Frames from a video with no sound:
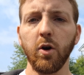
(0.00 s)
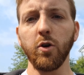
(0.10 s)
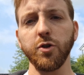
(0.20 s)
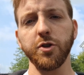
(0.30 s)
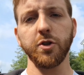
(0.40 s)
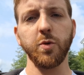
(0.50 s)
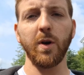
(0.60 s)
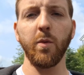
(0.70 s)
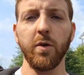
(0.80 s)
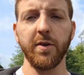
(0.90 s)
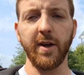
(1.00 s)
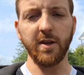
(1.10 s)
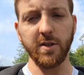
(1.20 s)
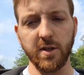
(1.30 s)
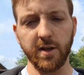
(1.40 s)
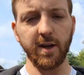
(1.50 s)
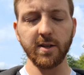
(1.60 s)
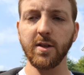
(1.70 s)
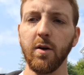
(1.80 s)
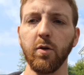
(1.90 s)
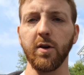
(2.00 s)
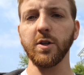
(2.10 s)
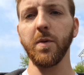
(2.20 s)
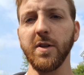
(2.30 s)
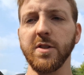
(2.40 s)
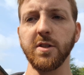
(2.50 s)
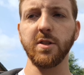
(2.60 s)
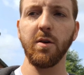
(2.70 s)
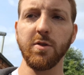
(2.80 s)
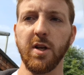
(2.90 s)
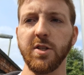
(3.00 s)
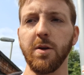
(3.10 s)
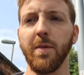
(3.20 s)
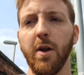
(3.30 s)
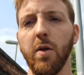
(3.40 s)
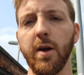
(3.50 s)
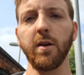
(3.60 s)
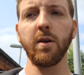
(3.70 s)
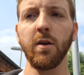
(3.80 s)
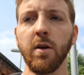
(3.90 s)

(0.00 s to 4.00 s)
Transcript: 121 days, that's how long it's been since I was last at Meadow Lane.